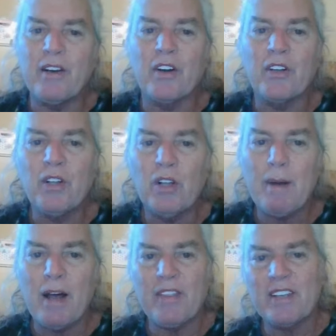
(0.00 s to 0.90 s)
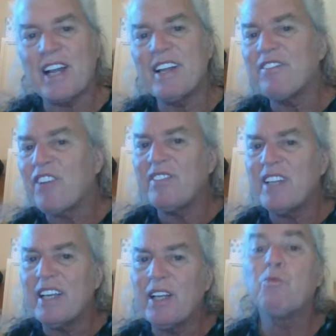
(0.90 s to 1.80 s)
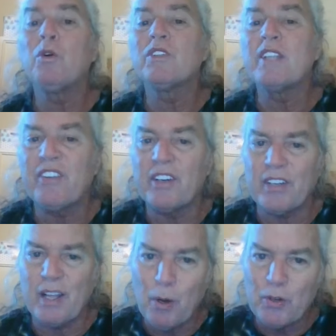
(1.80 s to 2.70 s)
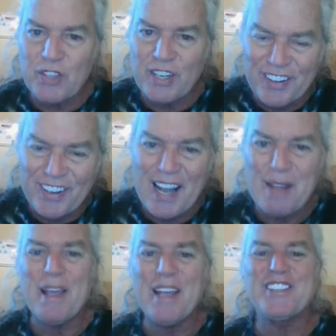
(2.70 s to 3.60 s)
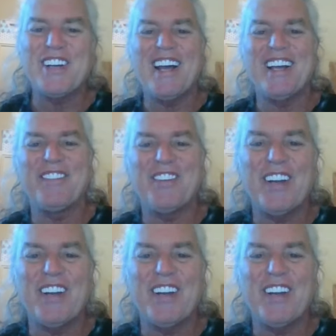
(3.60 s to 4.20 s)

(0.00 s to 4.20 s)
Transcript: an article about this on In5D and we'll definitely post it here on Patreon if